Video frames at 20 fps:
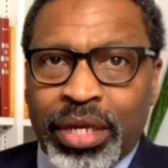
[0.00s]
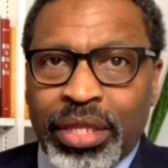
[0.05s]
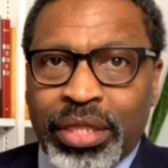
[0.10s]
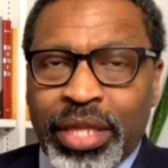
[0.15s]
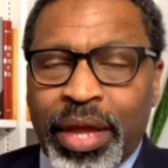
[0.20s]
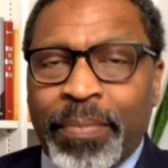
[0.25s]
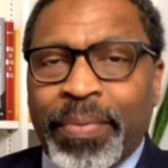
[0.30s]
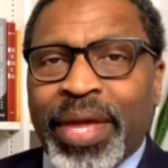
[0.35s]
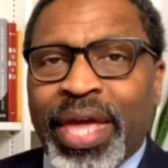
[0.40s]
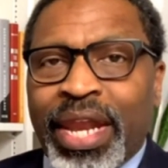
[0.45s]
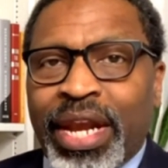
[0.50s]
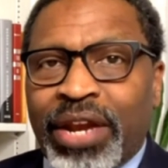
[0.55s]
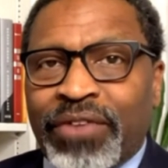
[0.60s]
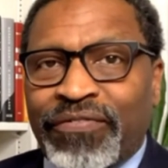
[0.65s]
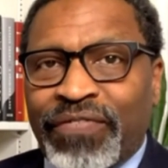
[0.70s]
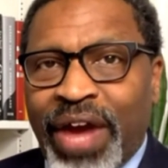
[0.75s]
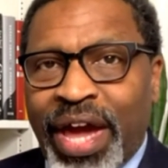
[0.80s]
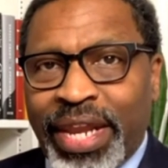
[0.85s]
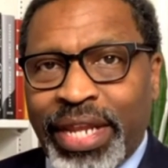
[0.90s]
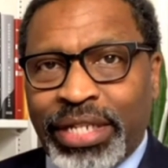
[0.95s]
They're beginning to
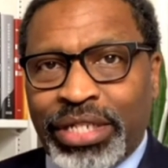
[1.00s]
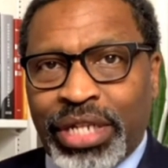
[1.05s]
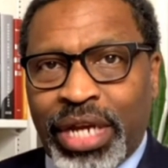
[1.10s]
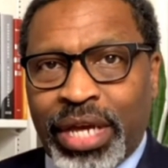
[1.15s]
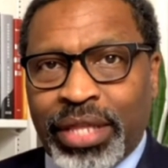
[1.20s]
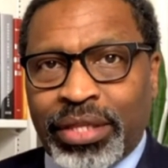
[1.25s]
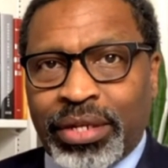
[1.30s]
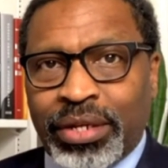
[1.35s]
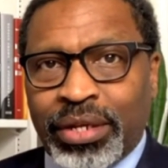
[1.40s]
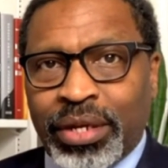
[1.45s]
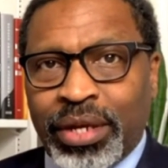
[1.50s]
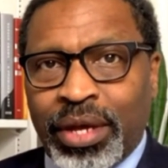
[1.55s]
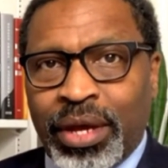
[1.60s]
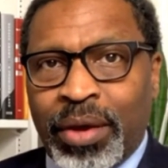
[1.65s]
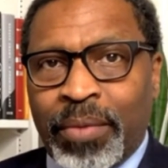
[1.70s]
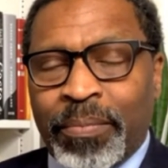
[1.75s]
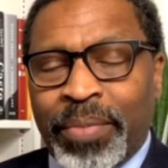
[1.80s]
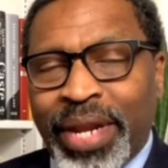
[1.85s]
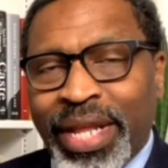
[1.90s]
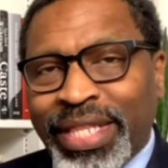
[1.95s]
fight each other.
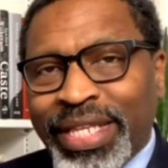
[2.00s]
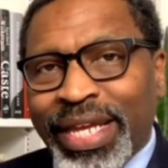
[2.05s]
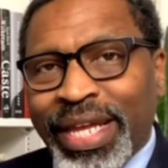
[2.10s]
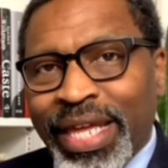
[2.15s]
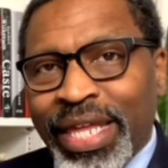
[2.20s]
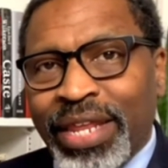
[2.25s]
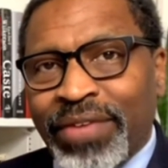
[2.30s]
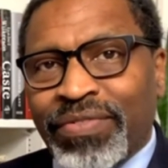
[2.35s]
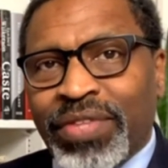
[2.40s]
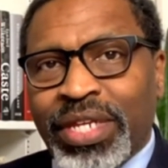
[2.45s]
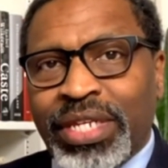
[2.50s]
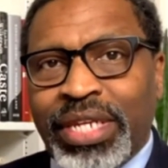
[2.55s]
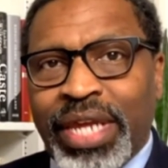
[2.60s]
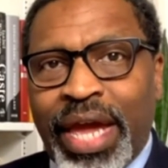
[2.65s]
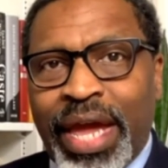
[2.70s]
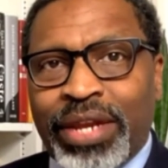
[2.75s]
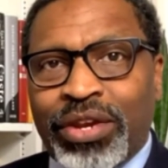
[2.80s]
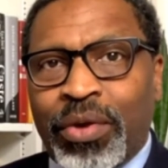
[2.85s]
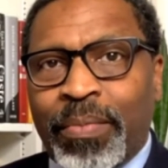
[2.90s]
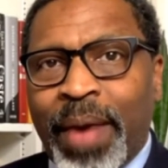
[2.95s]
But at the end of the
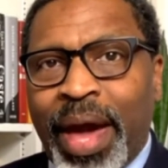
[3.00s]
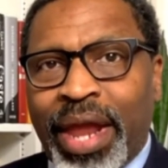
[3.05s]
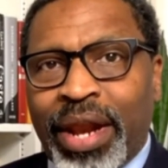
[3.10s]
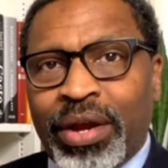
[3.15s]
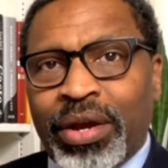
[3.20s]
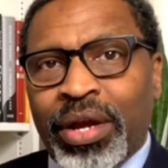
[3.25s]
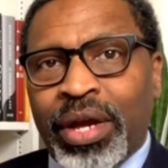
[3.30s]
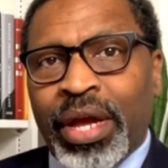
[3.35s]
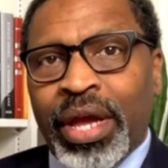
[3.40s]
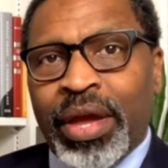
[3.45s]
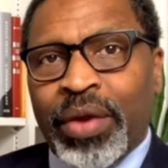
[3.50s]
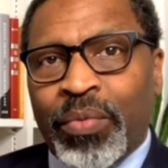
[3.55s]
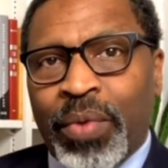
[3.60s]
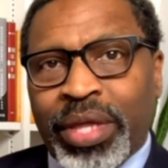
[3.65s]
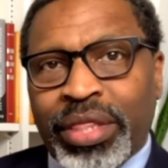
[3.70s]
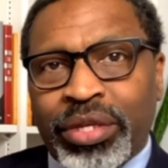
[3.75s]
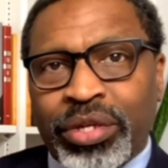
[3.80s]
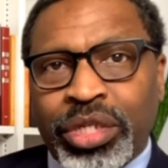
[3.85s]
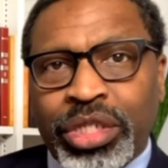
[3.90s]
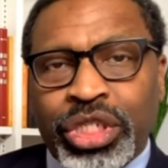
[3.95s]
day, no matter
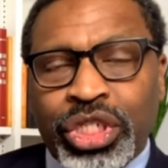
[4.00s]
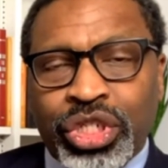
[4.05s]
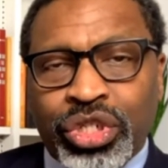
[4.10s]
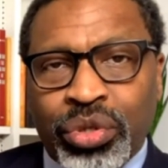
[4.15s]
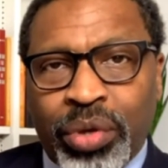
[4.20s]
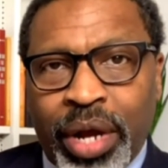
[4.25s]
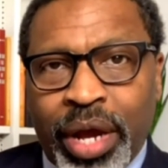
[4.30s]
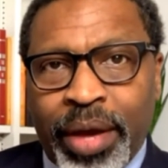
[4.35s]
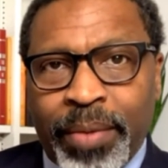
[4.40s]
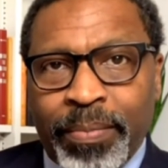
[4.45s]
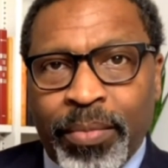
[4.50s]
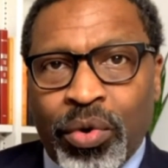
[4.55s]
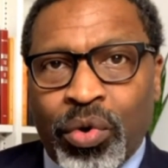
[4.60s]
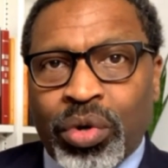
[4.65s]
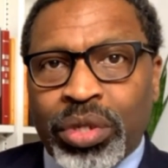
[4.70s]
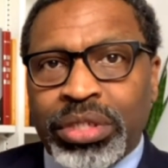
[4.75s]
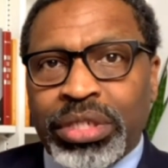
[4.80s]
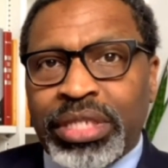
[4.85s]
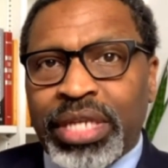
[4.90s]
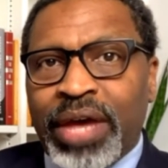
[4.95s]
whether it's Trump
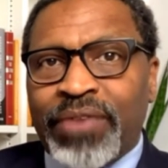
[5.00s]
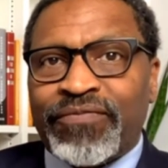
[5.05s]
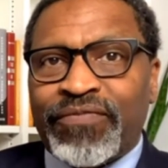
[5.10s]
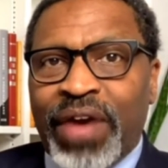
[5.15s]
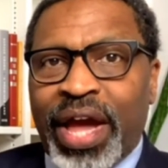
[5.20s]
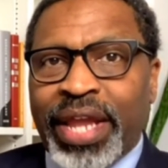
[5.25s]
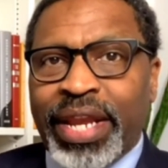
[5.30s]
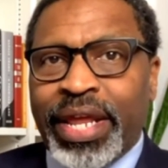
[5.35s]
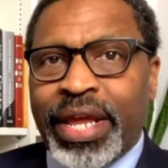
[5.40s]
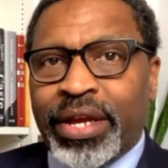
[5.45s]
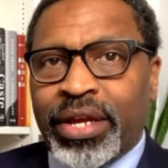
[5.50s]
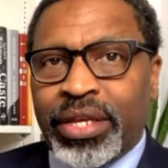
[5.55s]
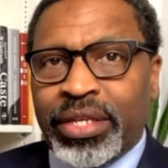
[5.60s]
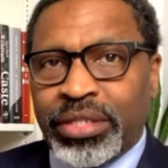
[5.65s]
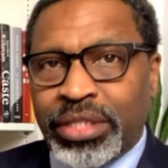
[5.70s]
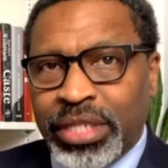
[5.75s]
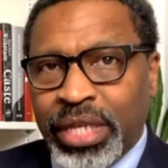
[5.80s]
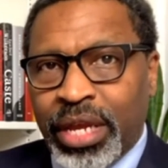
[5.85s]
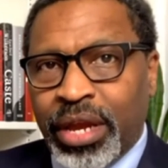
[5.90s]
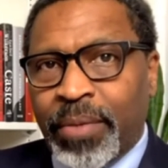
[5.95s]
or some
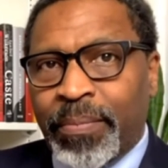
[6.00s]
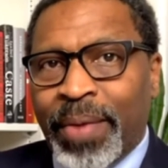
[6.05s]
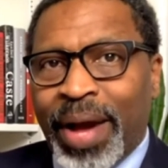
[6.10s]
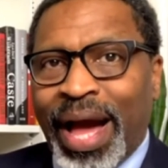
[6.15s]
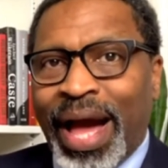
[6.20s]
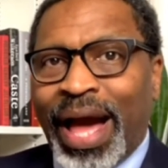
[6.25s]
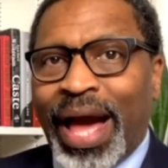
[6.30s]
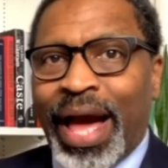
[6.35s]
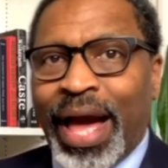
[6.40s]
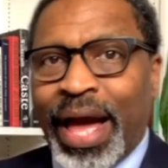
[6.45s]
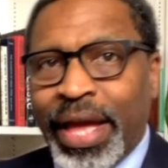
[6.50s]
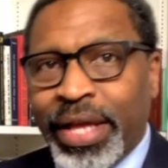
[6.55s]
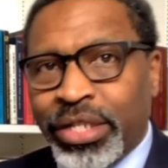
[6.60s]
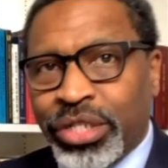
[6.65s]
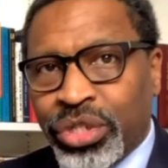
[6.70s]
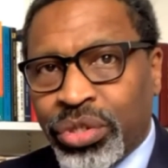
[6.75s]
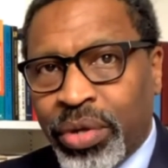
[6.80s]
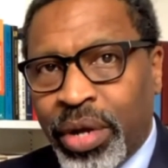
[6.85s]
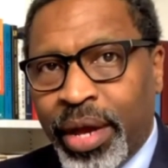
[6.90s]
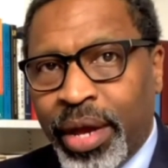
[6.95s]
financier behind
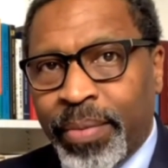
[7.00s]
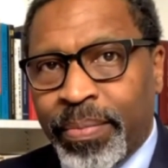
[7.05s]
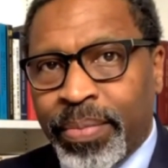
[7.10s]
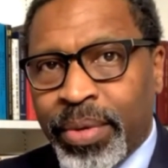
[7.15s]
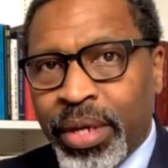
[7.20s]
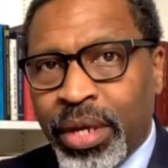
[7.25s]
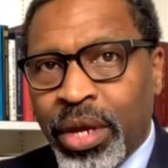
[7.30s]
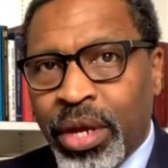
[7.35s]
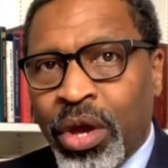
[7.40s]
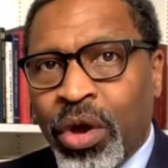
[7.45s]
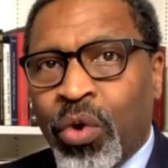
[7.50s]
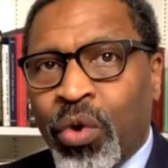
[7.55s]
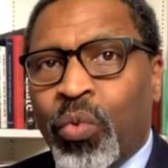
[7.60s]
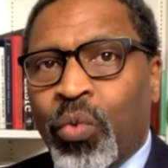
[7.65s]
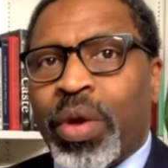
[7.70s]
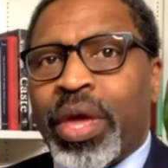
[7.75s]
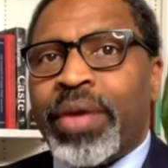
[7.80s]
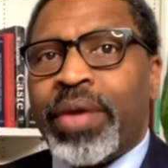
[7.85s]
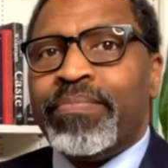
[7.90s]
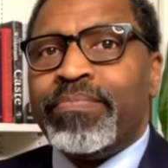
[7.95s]
Trump,
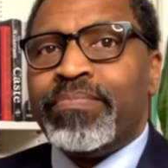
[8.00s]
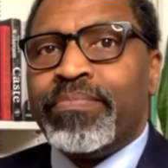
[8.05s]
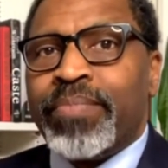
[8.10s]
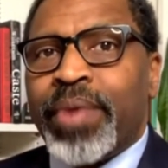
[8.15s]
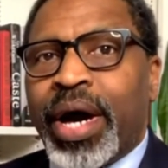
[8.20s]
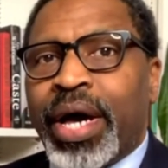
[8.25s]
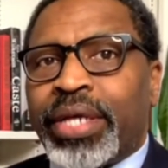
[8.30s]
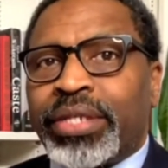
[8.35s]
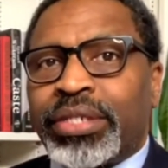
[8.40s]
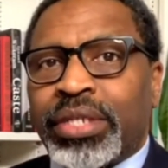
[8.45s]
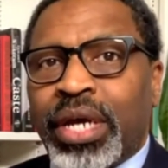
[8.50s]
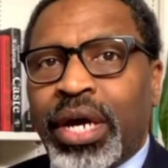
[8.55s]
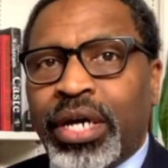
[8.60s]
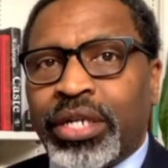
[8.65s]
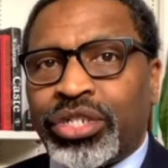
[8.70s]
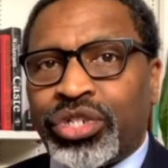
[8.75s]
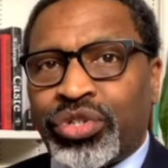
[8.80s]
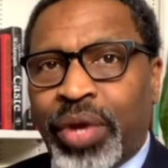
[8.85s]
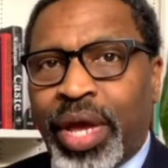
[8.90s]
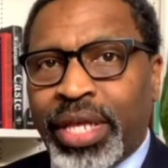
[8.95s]
we must
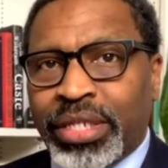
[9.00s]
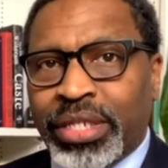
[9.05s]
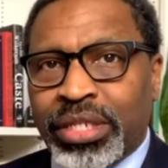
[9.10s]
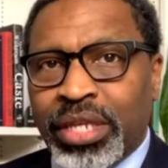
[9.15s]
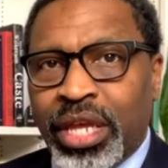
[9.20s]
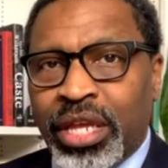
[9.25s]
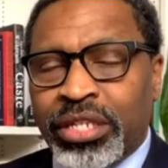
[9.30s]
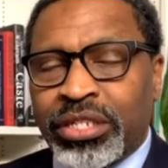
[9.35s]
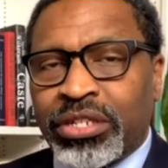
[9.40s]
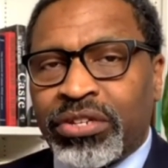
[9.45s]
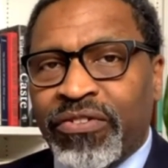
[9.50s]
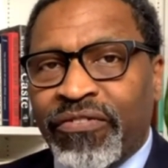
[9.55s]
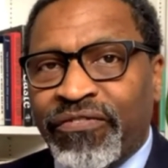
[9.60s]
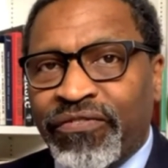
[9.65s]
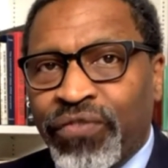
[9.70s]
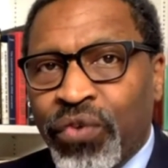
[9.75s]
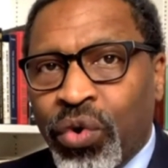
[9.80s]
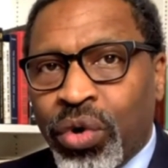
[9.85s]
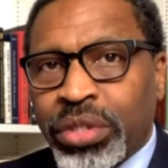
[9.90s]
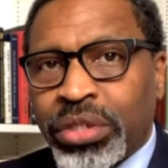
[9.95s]
address this,
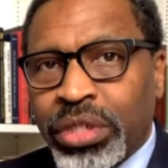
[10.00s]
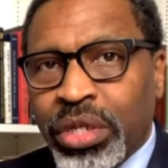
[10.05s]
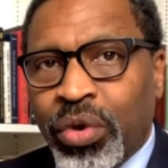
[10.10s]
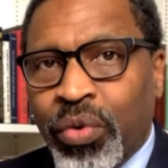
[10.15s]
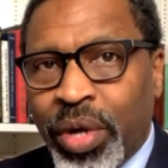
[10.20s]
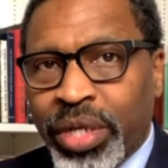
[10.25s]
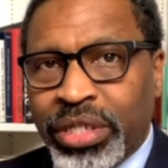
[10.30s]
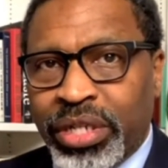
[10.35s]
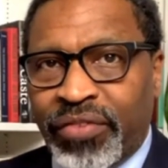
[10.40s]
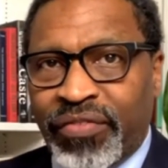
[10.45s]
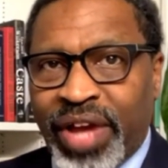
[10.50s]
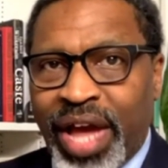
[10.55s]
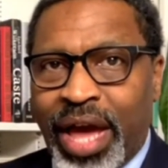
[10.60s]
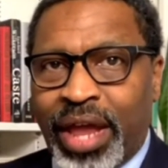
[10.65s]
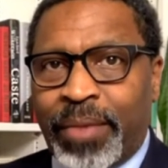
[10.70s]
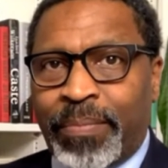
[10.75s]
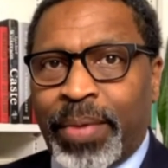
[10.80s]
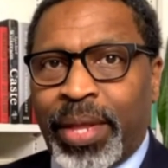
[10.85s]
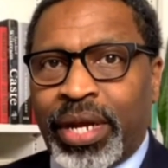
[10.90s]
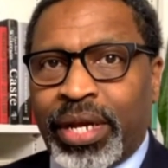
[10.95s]
force the question of
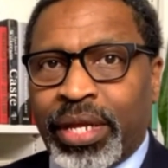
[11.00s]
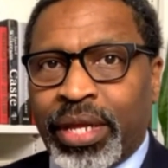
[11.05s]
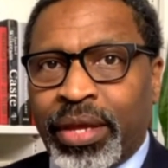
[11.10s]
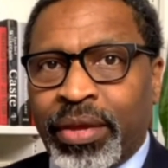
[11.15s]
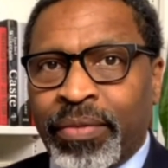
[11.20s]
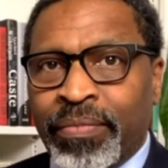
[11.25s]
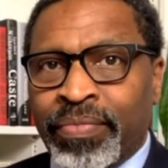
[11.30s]
accountability.